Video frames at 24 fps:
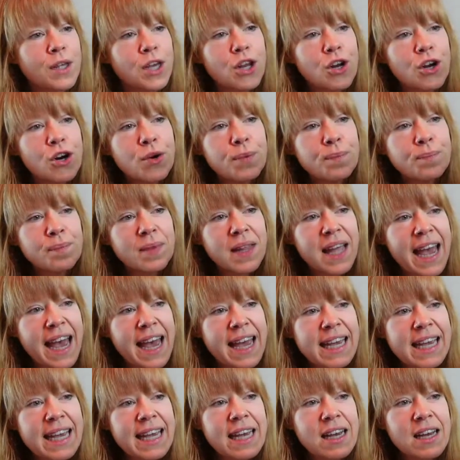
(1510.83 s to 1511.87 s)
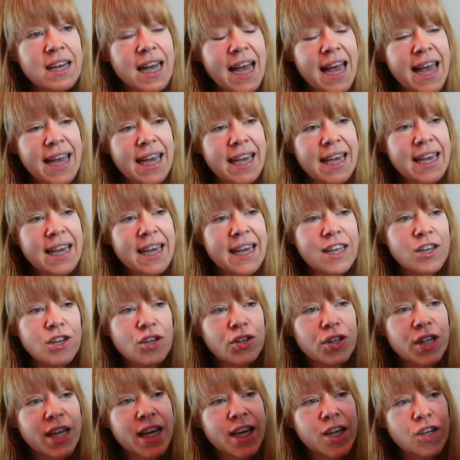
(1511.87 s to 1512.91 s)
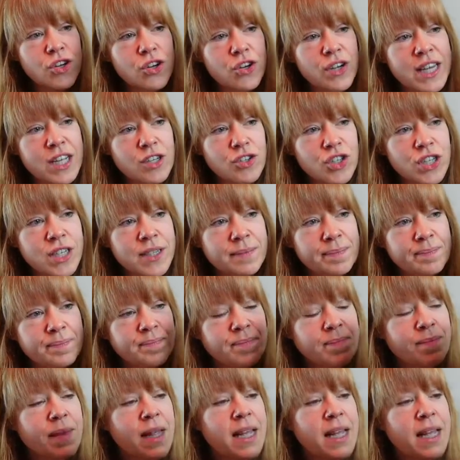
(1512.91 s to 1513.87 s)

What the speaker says: You know, hanging in your kitchen.